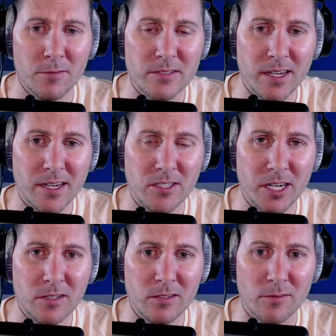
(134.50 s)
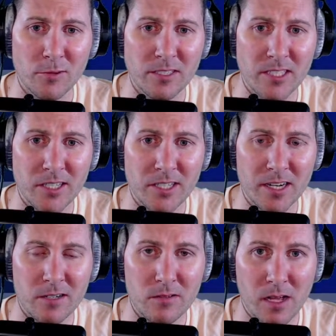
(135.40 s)
For the second channel, our voice chat
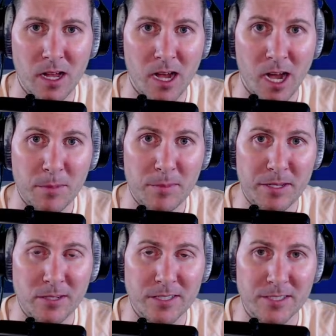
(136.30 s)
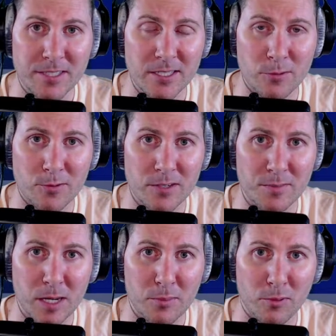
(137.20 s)
channel, I'm going to be using Discord
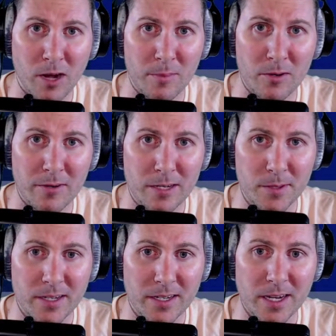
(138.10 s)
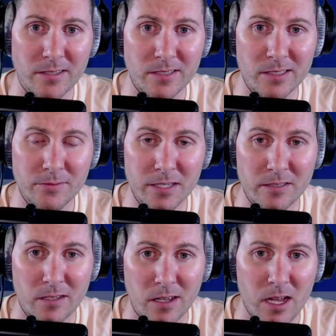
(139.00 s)
as my primary communications
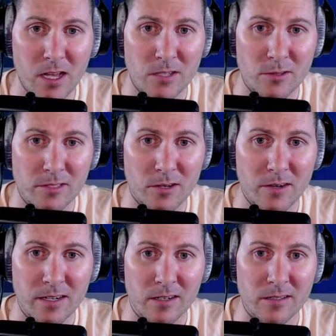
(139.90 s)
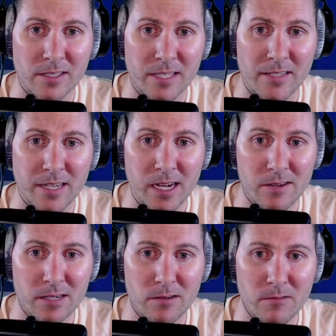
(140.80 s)
device. So let's go ahead and click that
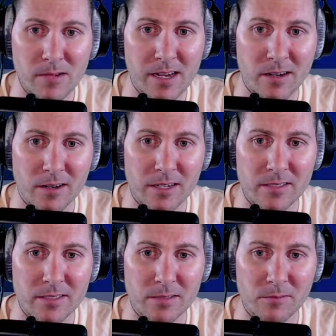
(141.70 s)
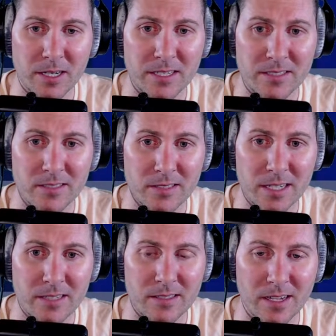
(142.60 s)
down arrow, and we're going to
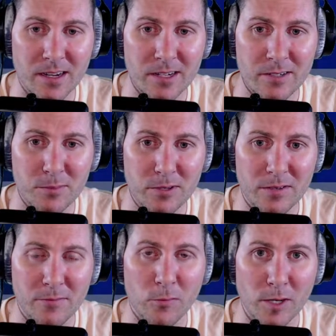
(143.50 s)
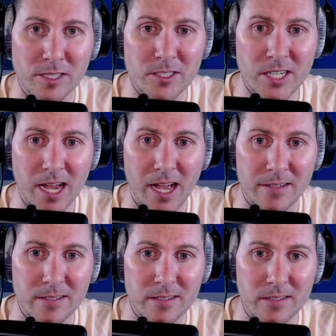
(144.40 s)
select the audio input voice
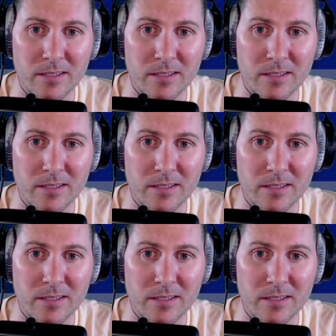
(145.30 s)
chat.